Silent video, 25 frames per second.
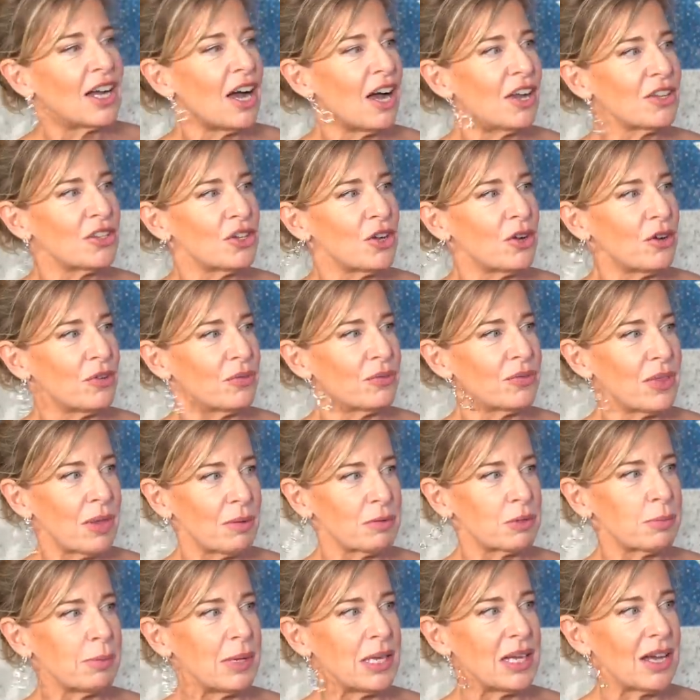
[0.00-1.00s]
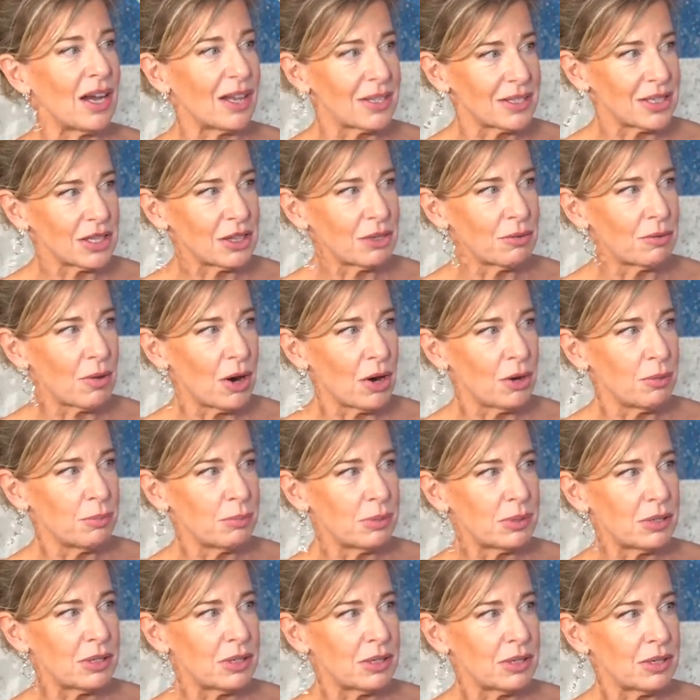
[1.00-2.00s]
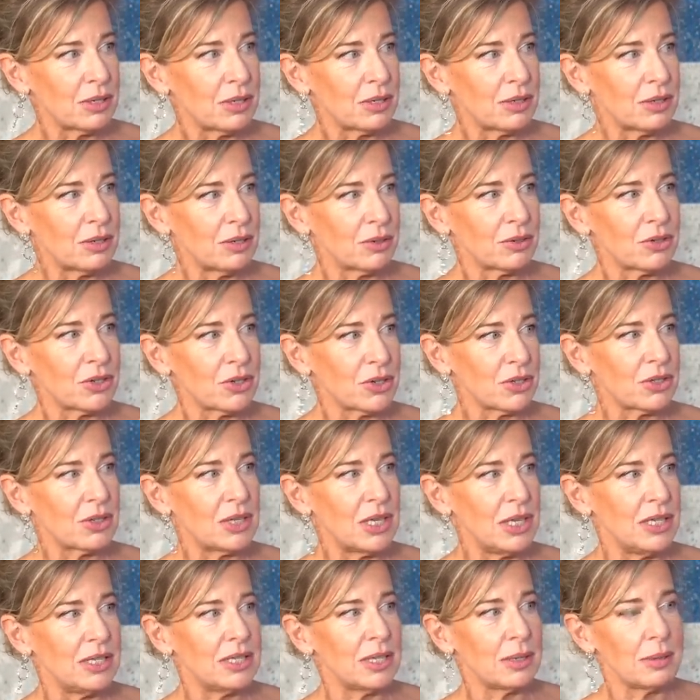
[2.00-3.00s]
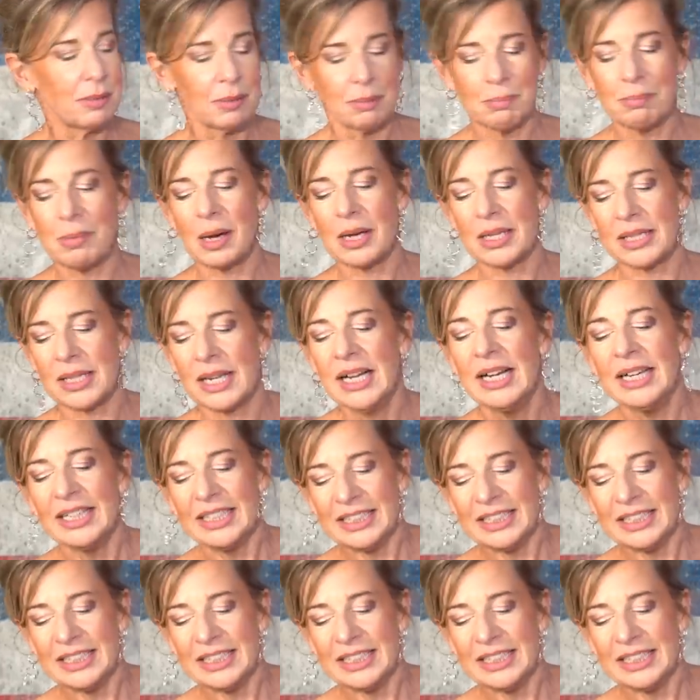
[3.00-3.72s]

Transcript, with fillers: cut off. That was me cutting the ropes, not just eating mice.